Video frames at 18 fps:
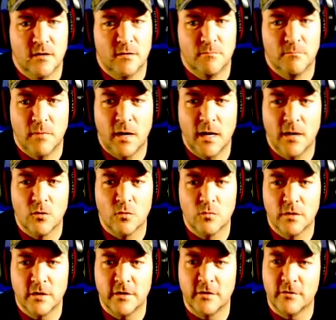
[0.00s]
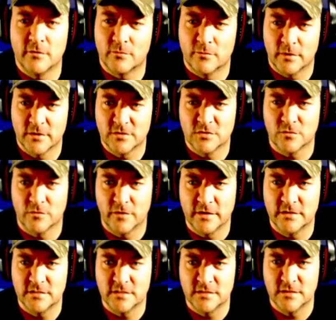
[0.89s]
My only
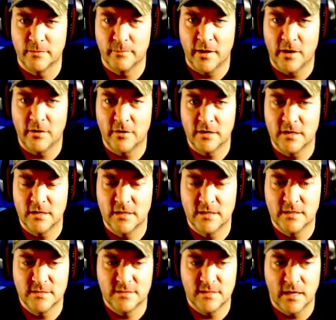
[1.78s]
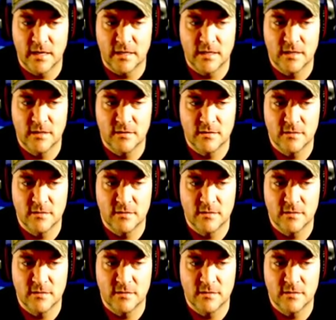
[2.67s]
reservation about it is like